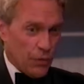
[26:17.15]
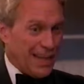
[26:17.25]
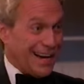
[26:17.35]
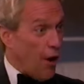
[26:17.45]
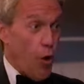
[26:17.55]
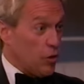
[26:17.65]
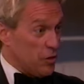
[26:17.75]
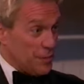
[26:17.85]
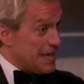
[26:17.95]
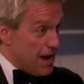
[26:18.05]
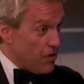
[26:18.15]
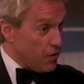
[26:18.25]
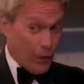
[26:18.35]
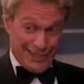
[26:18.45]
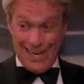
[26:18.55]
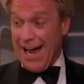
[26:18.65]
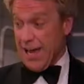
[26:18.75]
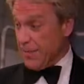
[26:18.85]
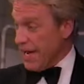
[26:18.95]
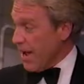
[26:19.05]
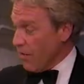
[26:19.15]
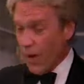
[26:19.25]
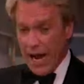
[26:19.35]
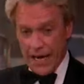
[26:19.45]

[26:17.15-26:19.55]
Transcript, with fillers: Like, hold him down? What, tie him down? Well, you what?